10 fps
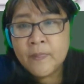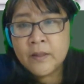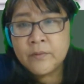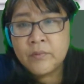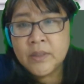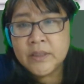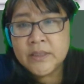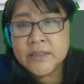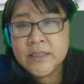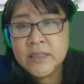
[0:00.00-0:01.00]
What
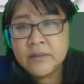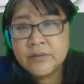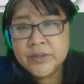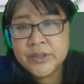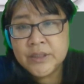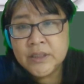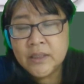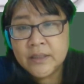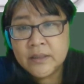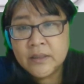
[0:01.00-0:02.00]
is he or she
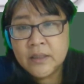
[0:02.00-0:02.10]
like?